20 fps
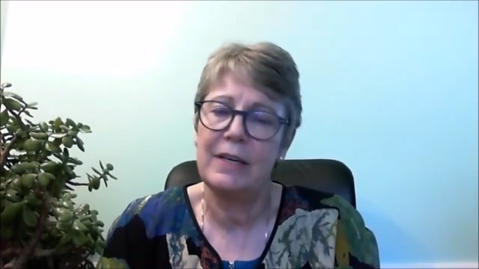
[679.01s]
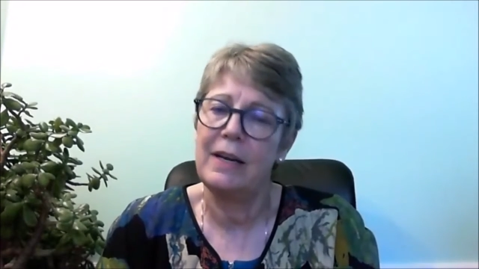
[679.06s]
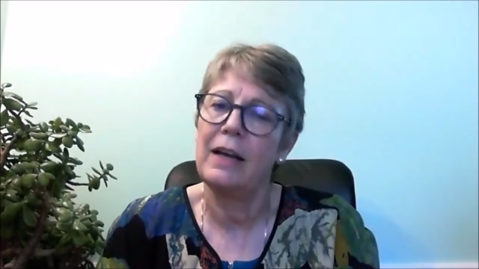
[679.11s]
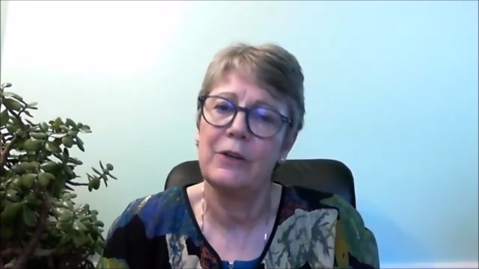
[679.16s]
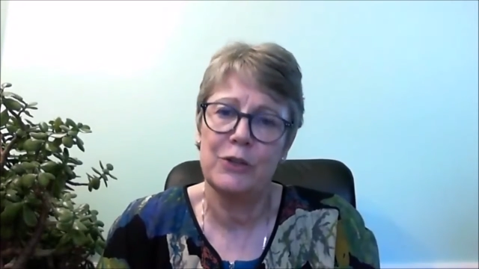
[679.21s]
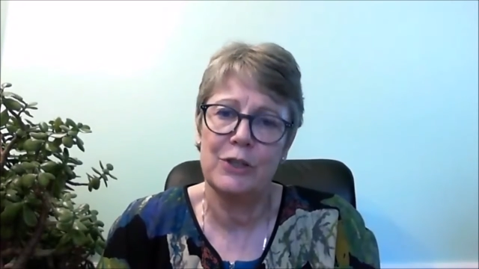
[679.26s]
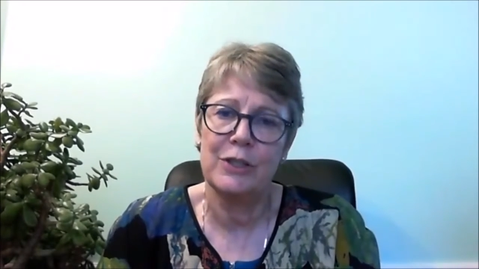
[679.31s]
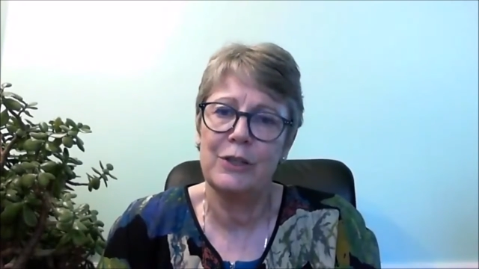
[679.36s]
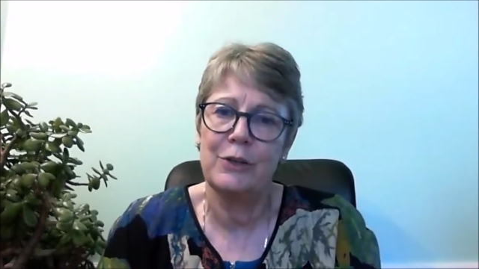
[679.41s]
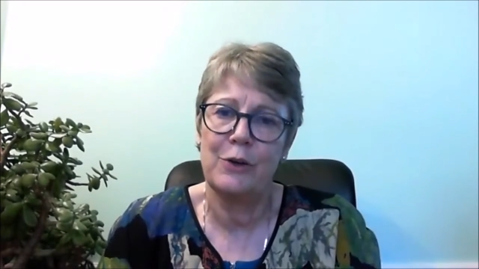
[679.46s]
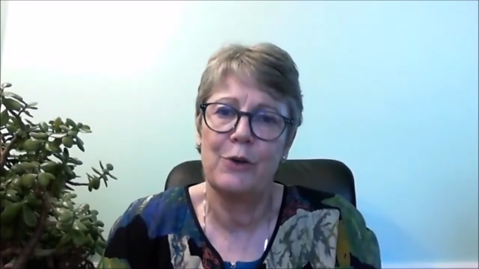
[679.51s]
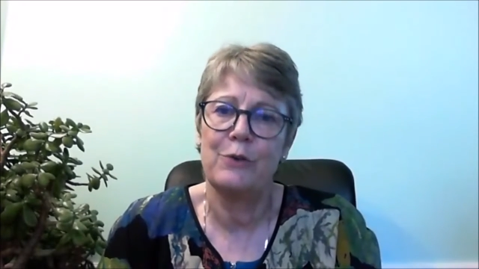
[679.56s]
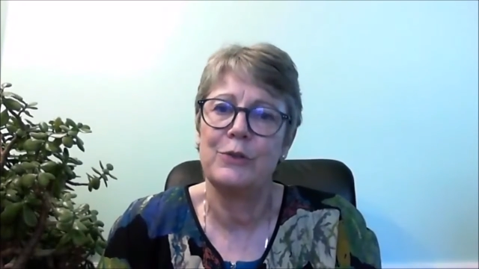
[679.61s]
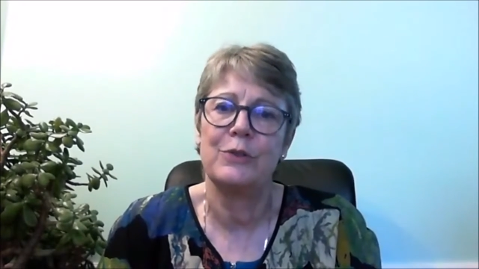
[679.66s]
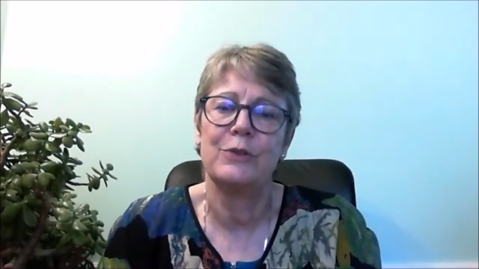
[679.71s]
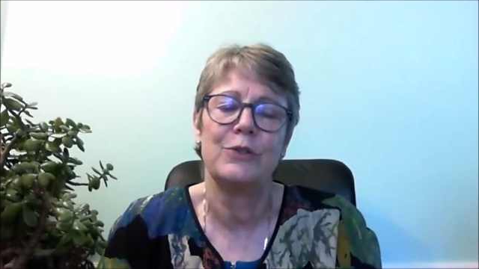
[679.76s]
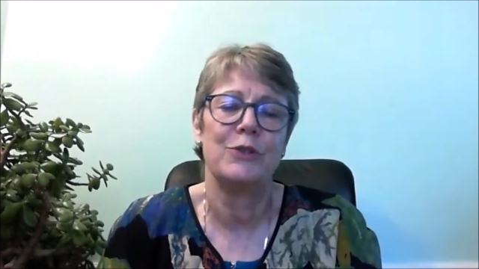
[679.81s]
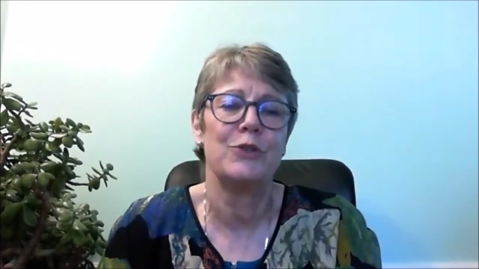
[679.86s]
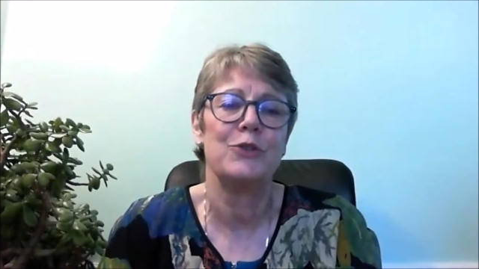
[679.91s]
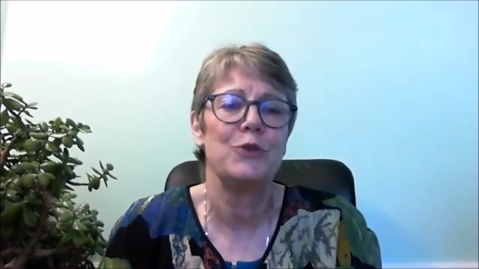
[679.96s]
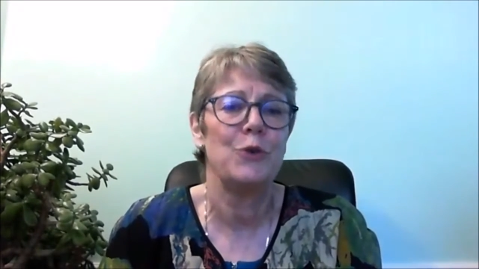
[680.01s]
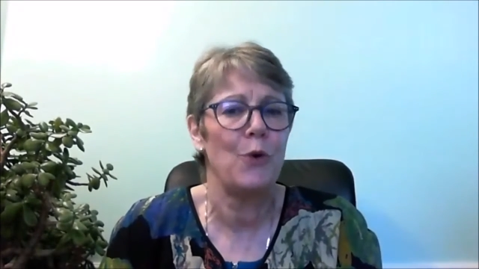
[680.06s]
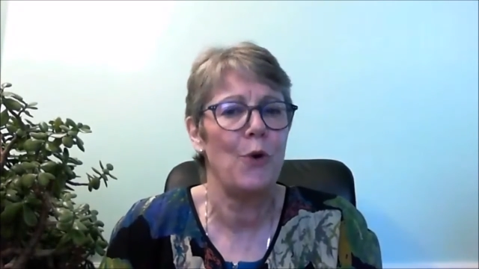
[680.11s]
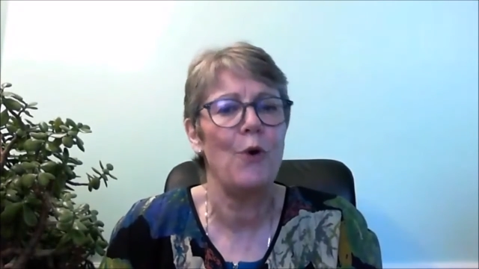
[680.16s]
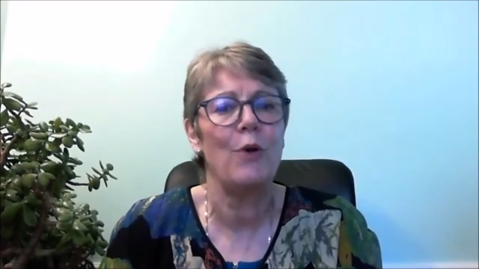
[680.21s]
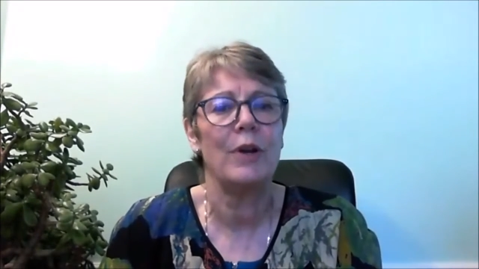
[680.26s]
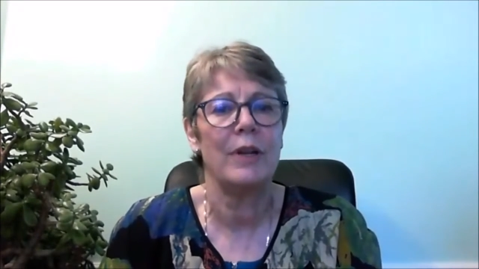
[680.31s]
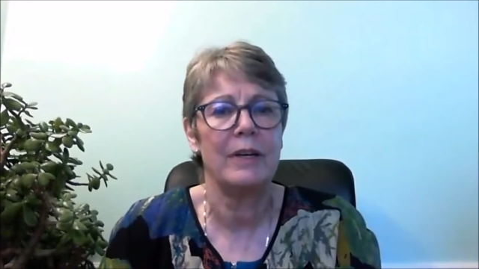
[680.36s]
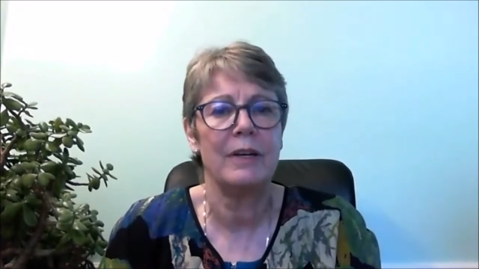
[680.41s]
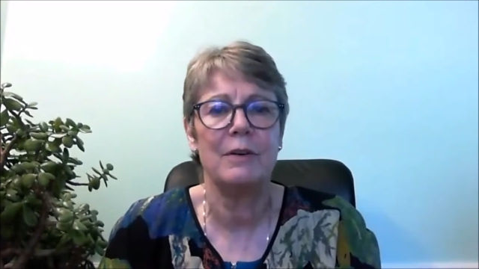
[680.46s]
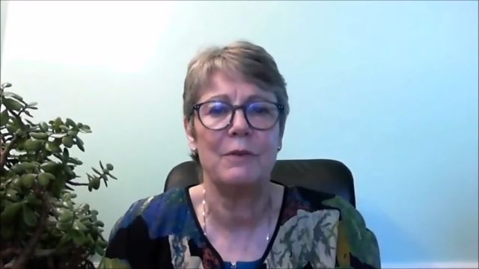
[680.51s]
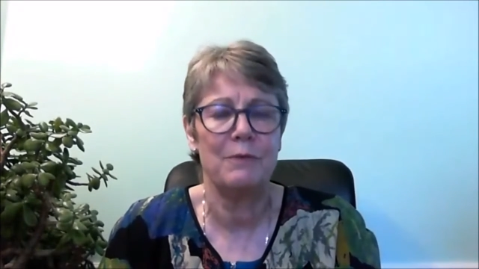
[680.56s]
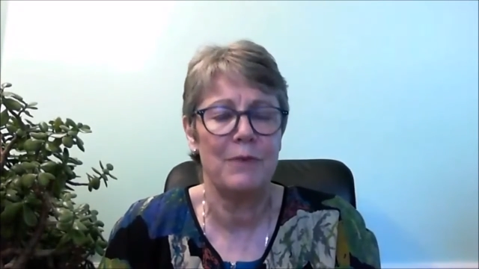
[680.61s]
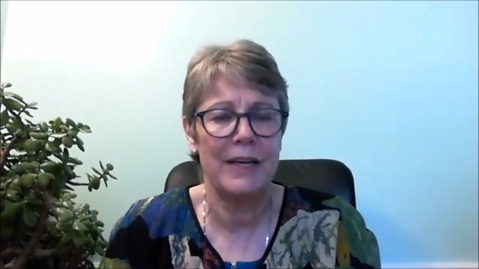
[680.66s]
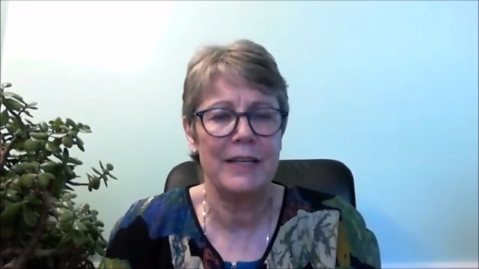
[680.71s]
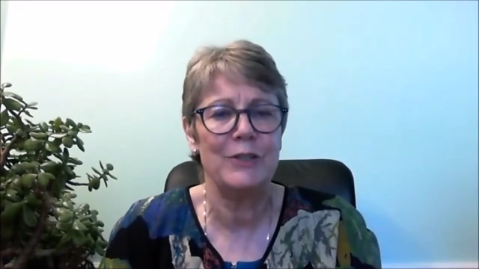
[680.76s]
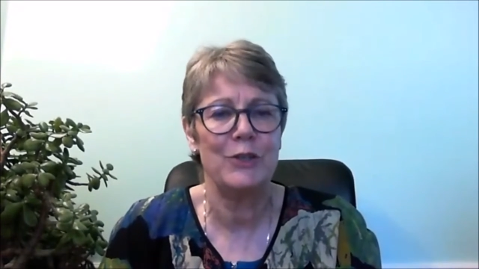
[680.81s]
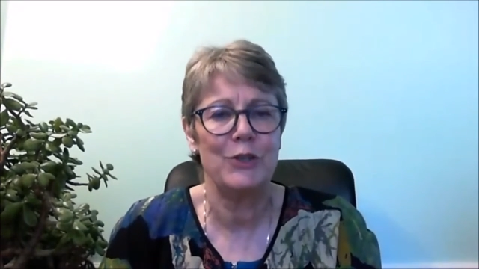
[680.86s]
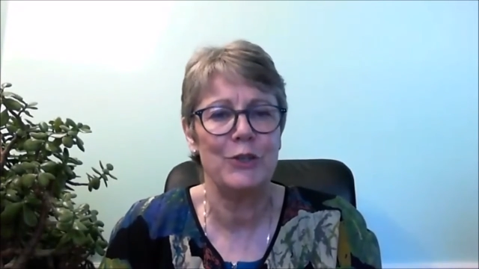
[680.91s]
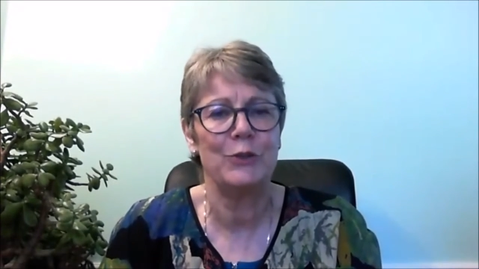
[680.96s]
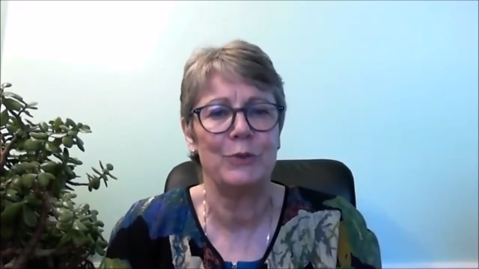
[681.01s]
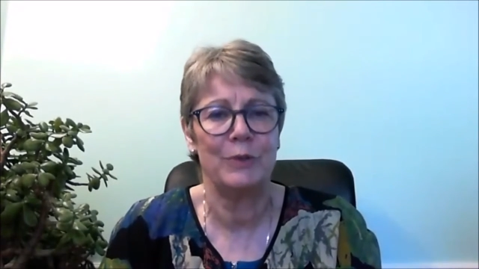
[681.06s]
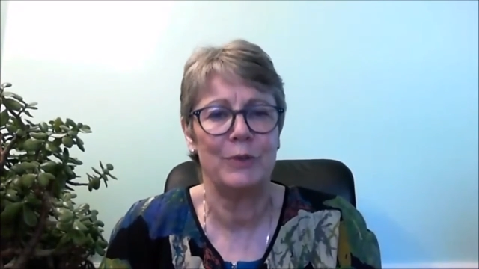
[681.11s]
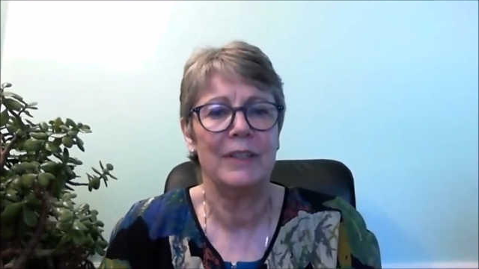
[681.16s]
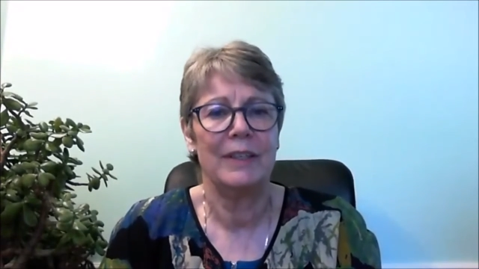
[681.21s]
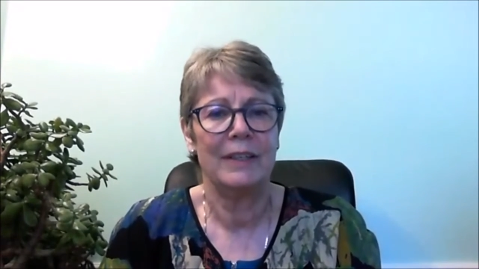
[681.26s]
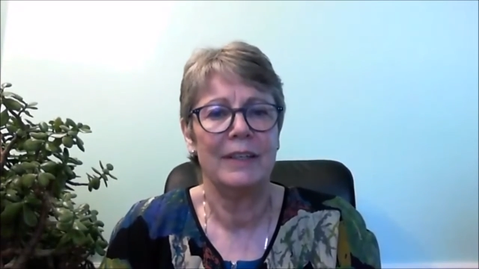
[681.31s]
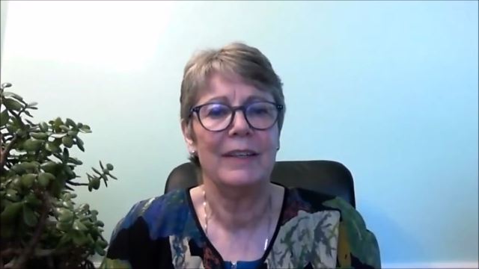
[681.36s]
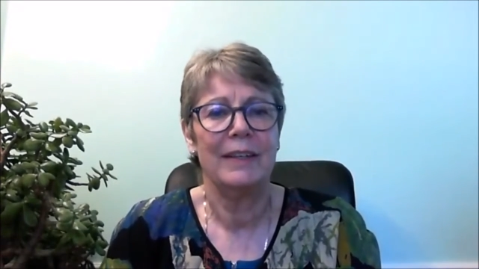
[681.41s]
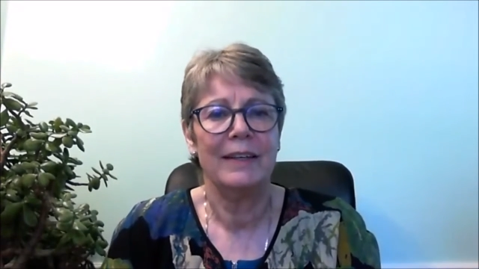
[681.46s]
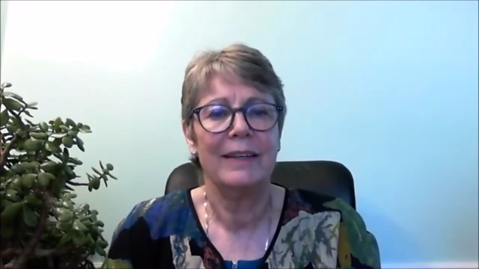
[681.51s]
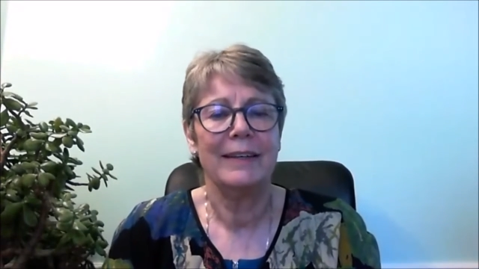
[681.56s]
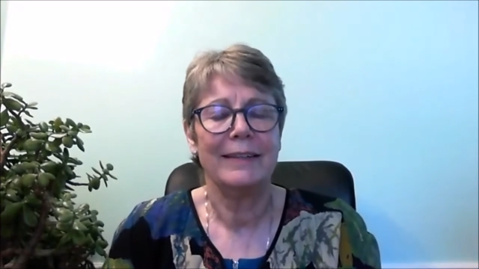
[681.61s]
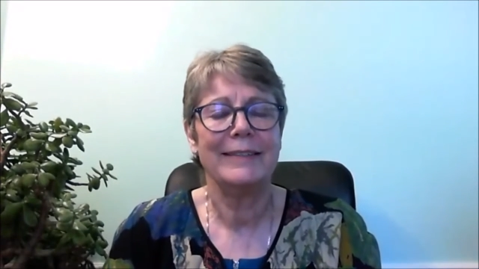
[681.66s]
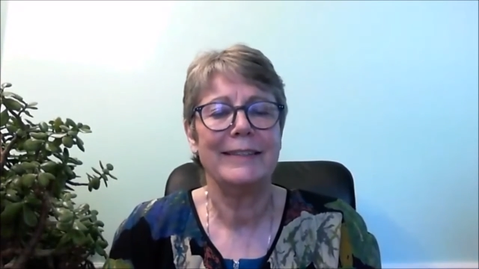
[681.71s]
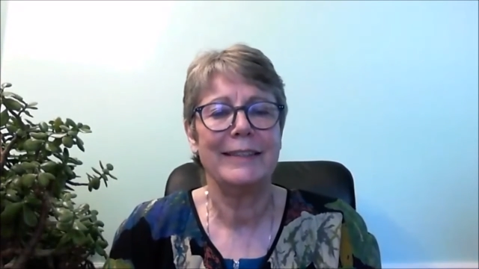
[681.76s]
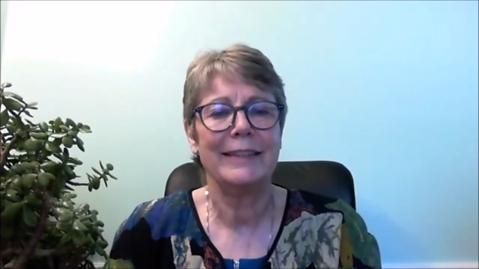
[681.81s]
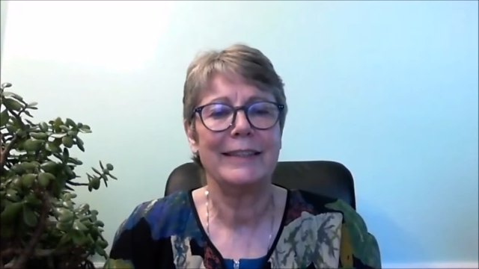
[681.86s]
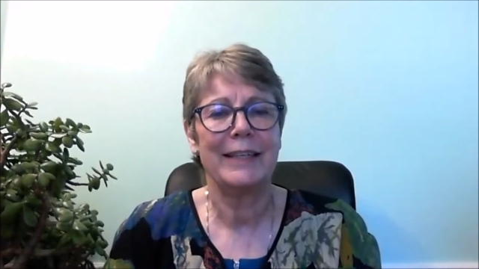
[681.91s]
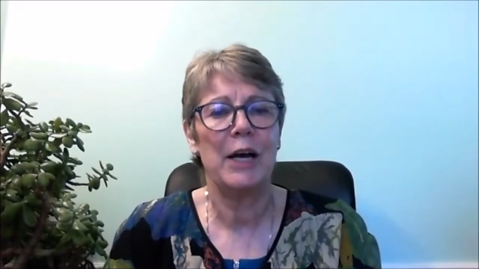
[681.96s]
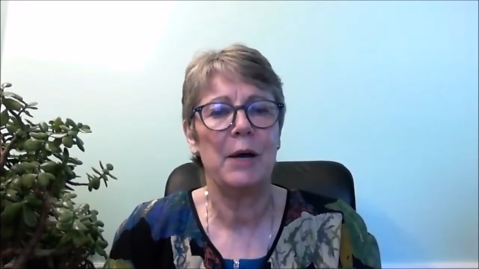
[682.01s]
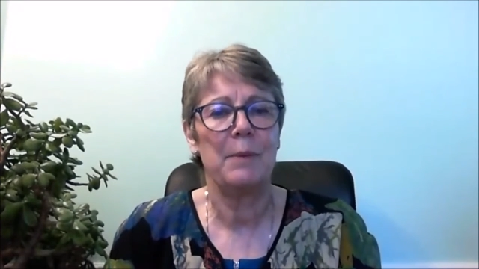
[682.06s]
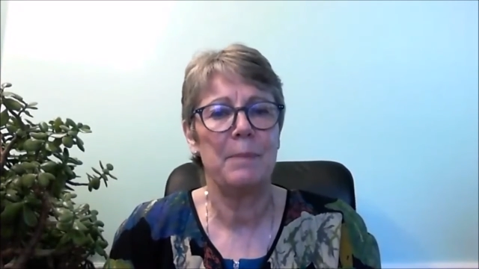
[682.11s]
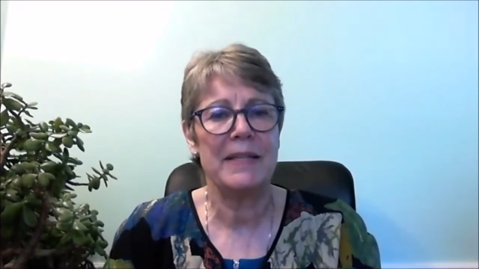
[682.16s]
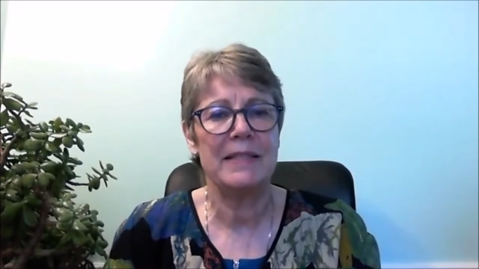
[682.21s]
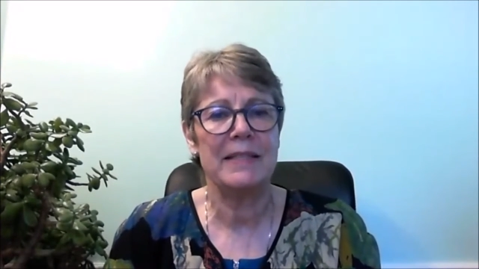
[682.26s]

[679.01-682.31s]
actually go to stroll and invite you to come.